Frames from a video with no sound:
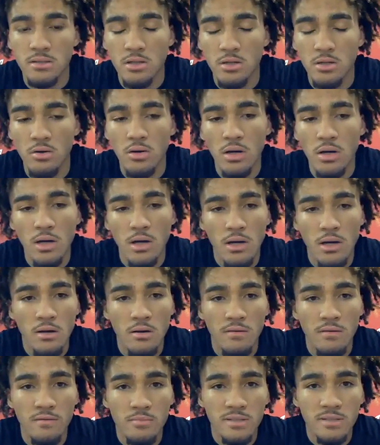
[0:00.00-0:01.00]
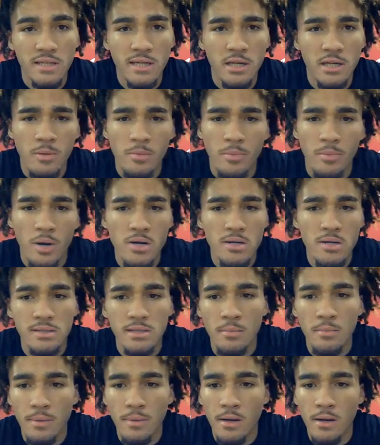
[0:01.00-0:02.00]
So from seeing them in
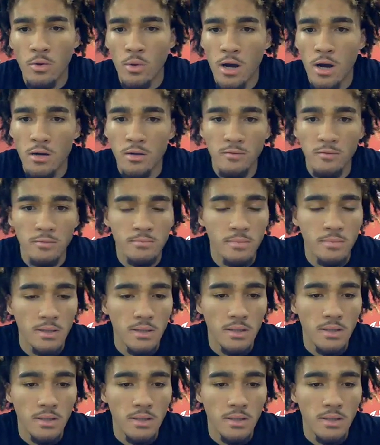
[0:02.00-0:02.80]
person and being around them,